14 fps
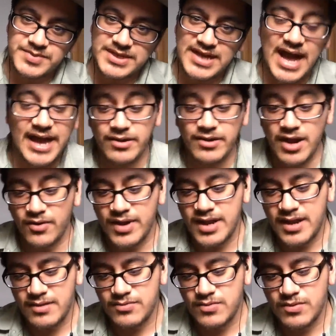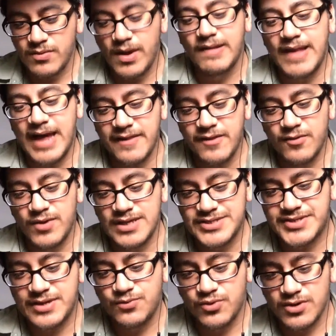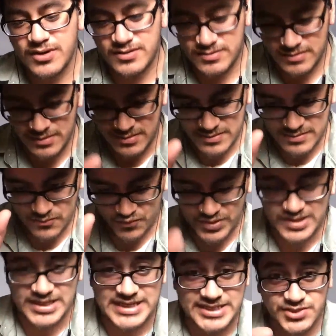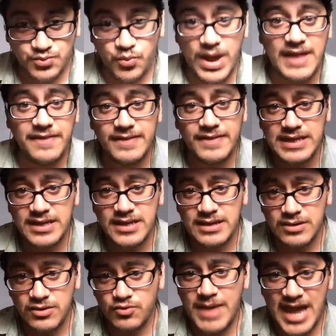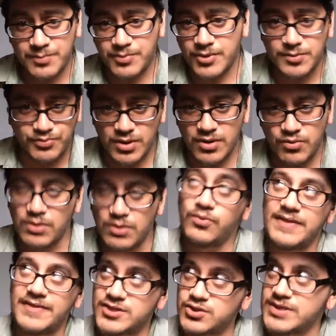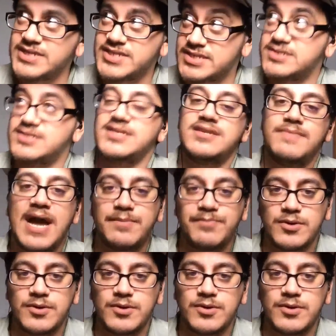I don't know. A lot of the ones that were released when the new MacBook Pro, or when the 2016 MacBook